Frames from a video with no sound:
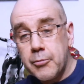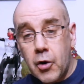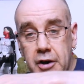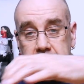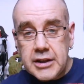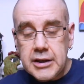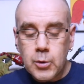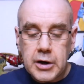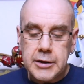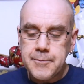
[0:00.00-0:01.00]
mine
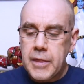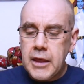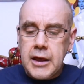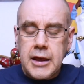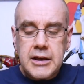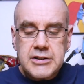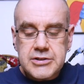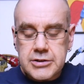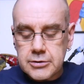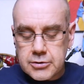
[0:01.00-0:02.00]
anyway,
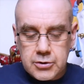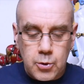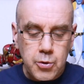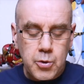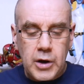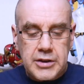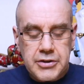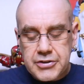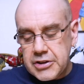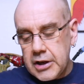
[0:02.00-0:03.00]
is that all the
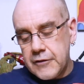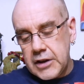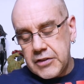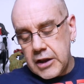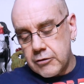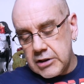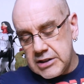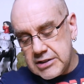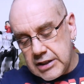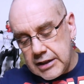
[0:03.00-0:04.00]
ones that have had their
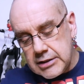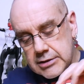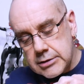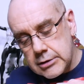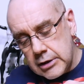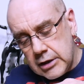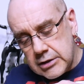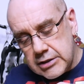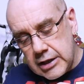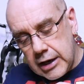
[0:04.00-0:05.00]
release date
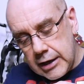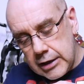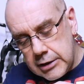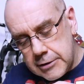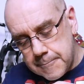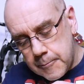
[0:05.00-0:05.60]
delayed